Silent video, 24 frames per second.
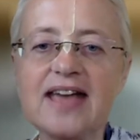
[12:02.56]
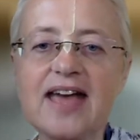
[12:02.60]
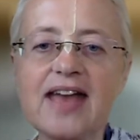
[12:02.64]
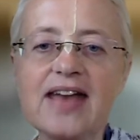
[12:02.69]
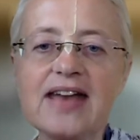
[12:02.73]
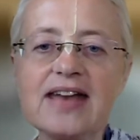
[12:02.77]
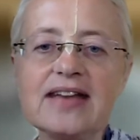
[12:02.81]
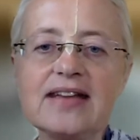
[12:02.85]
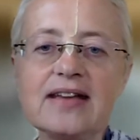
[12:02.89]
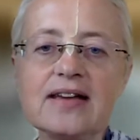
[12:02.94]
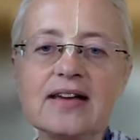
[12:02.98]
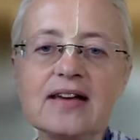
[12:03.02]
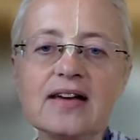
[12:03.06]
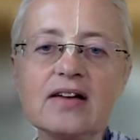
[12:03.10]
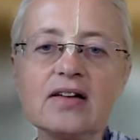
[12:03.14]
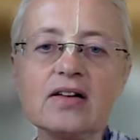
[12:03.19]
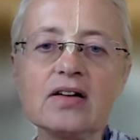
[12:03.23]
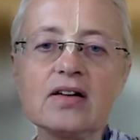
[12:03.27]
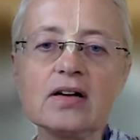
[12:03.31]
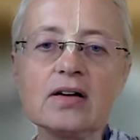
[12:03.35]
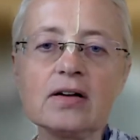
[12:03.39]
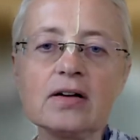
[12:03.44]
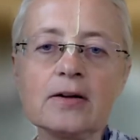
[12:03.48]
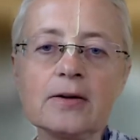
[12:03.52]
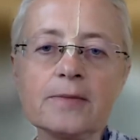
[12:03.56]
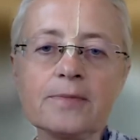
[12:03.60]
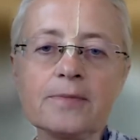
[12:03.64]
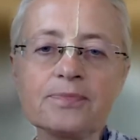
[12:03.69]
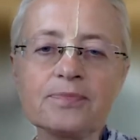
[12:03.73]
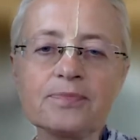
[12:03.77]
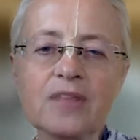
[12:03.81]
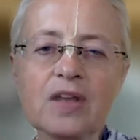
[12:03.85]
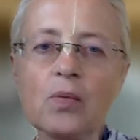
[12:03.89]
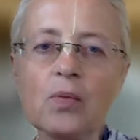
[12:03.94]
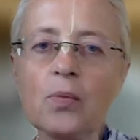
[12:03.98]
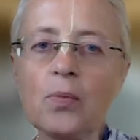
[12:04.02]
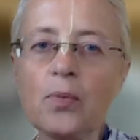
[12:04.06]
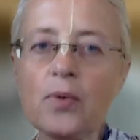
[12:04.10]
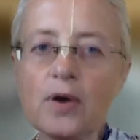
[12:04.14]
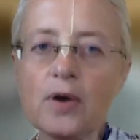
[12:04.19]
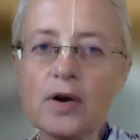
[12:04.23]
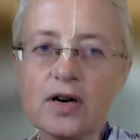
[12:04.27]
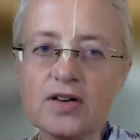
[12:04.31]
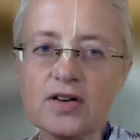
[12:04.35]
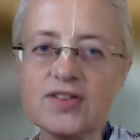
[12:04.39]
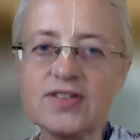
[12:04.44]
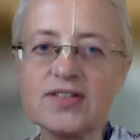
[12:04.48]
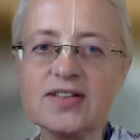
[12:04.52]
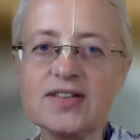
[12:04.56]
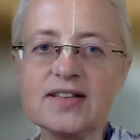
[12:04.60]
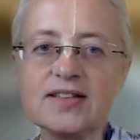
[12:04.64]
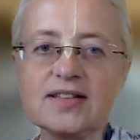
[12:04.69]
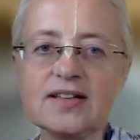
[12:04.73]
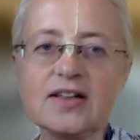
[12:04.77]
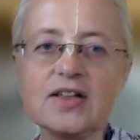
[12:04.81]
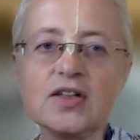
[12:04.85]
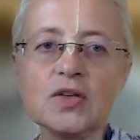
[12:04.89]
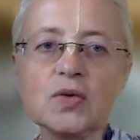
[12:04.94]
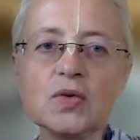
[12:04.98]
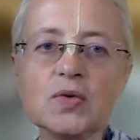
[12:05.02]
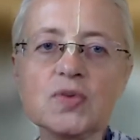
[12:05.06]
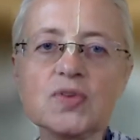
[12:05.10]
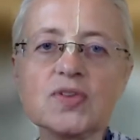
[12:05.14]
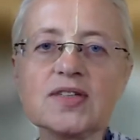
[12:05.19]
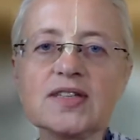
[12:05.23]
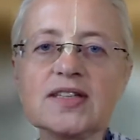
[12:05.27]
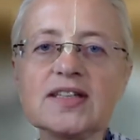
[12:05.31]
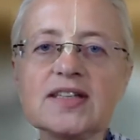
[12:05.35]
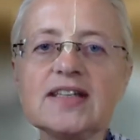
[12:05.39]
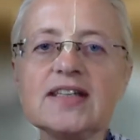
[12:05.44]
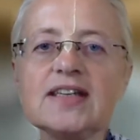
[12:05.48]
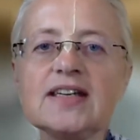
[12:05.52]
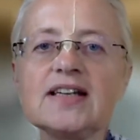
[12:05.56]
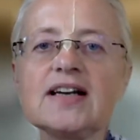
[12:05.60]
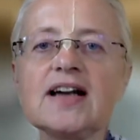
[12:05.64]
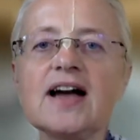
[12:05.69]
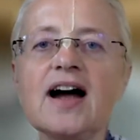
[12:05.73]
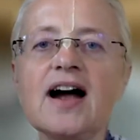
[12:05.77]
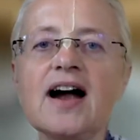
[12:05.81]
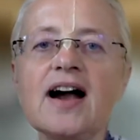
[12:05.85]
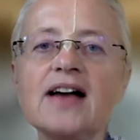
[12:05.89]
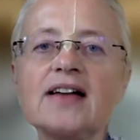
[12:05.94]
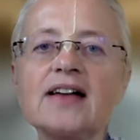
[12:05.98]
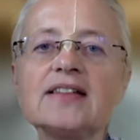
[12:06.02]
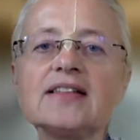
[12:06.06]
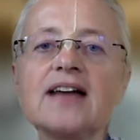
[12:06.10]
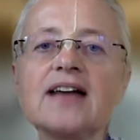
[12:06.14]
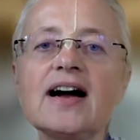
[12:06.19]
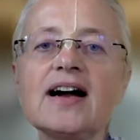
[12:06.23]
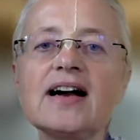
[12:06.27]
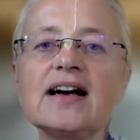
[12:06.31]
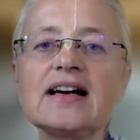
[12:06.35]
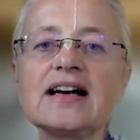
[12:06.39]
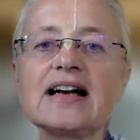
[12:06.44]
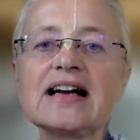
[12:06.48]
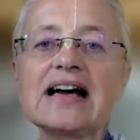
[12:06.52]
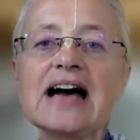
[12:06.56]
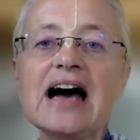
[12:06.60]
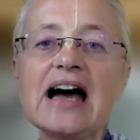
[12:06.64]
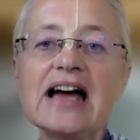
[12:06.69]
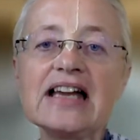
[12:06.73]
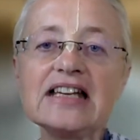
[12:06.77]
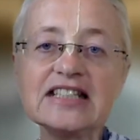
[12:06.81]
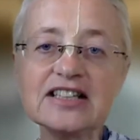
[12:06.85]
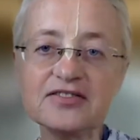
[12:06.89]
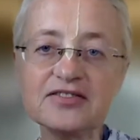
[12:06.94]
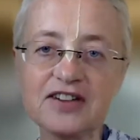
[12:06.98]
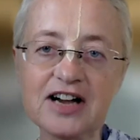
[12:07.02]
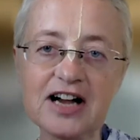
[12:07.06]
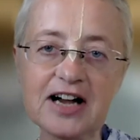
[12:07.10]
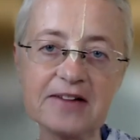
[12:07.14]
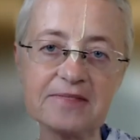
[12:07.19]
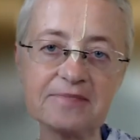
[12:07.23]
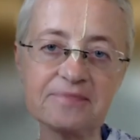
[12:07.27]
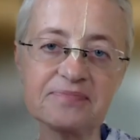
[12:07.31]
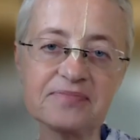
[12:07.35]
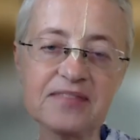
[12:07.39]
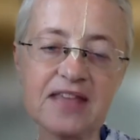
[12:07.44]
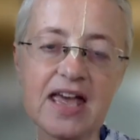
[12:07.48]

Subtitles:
And the words that are used here are kaitava.